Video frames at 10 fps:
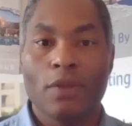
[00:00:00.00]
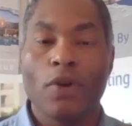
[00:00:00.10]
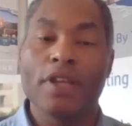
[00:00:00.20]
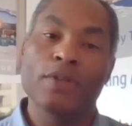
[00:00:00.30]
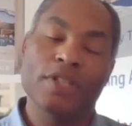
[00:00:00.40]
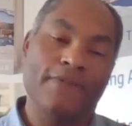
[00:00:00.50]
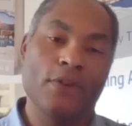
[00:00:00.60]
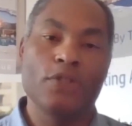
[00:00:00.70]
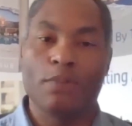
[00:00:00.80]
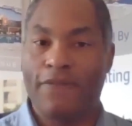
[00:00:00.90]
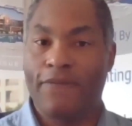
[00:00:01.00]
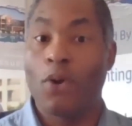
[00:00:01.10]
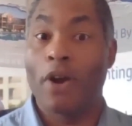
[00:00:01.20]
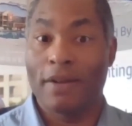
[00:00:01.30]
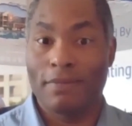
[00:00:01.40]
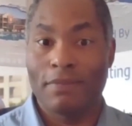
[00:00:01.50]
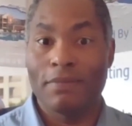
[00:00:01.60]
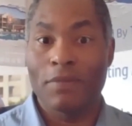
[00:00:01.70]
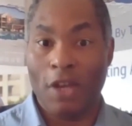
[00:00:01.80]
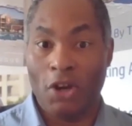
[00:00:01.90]
Well, there was confusion before
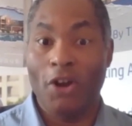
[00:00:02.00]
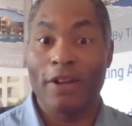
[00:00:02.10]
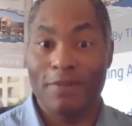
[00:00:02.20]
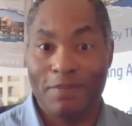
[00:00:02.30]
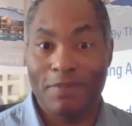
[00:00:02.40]
the current